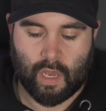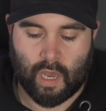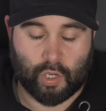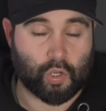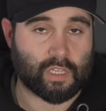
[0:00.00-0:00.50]

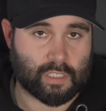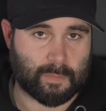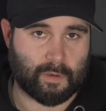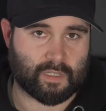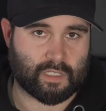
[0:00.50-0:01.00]
good
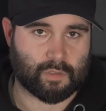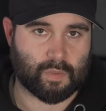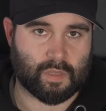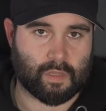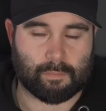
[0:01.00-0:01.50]
experiences
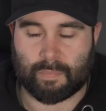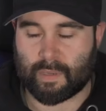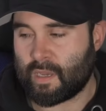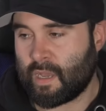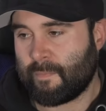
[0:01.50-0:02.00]
with them,
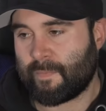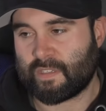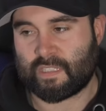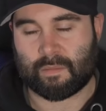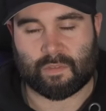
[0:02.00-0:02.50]
but they
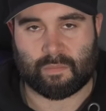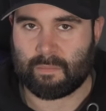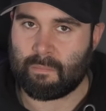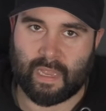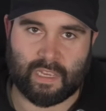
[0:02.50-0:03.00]
seem to be
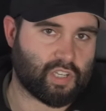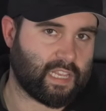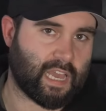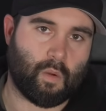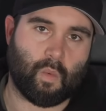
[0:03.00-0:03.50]

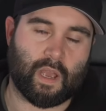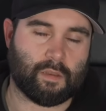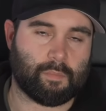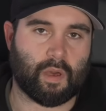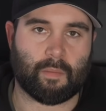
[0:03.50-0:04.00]
majorly
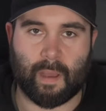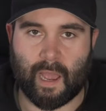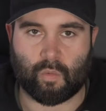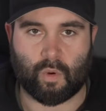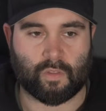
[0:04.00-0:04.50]
outweighed by the
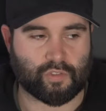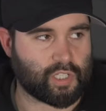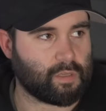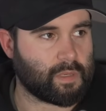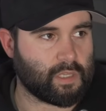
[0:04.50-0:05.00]
bad ones.
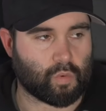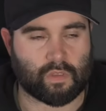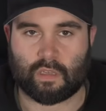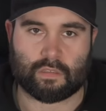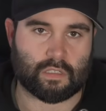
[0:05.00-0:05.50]
GPs
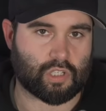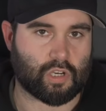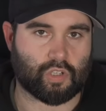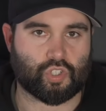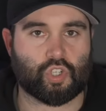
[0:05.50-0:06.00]
wanting to
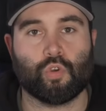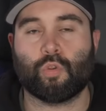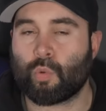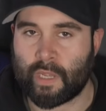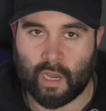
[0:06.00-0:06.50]
charge
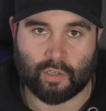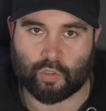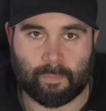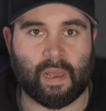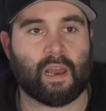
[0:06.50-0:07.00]

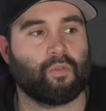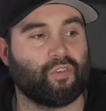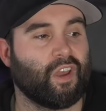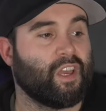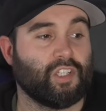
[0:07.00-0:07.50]
£200-300,
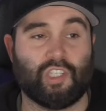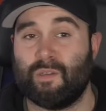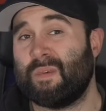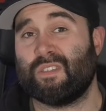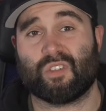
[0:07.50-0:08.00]

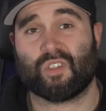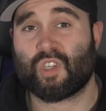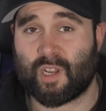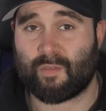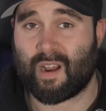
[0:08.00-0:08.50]
GPs just
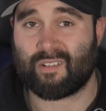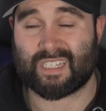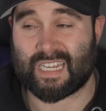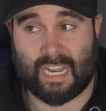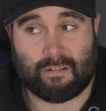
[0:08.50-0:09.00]
turning around and
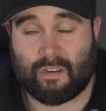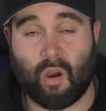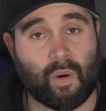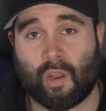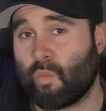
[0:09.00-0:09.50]
saying,
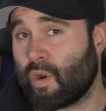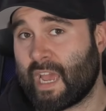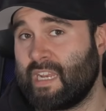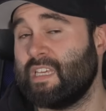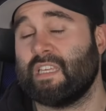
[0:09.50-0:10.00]
no, I don't want
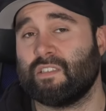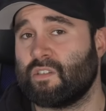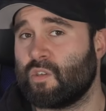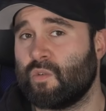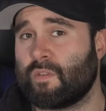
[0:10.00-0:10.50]
anything to
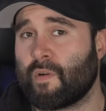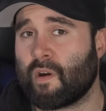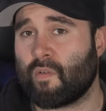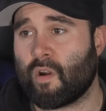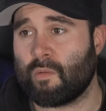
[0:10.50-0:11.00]
do with
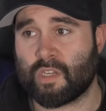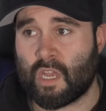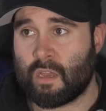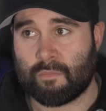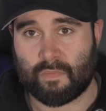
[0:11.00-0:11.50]
firearms,
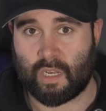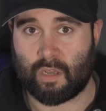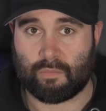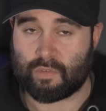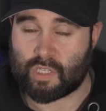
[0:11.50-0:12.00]
you
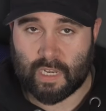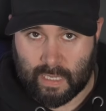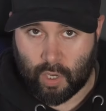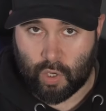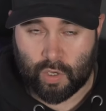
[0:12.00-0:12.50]
know, sling
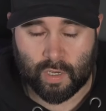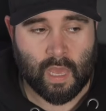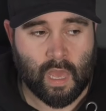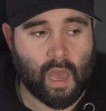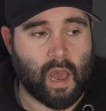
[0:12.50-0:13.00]
your hook.
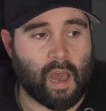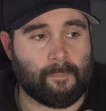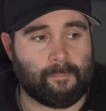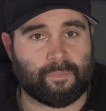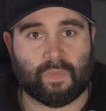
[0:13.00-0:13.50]

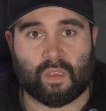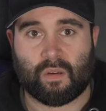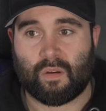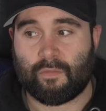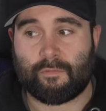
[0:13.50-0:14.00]

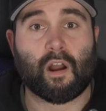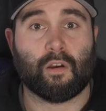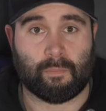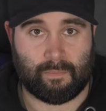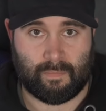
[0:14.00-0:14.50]
Fuck them,